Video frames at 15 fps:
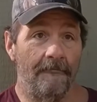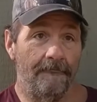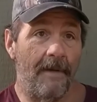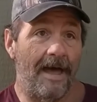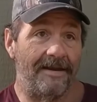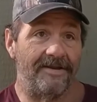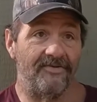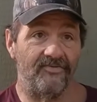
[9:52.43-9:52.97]

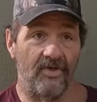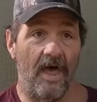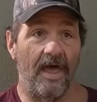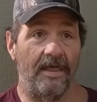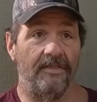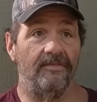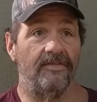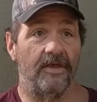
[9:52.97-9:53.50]
my
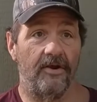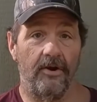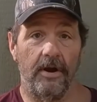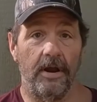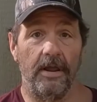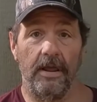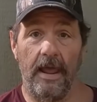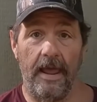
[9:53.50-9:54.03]
design
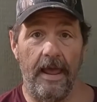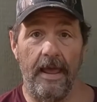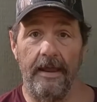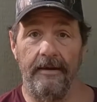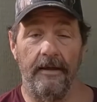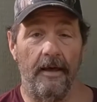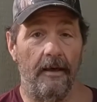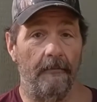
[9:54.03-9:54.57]
theory, and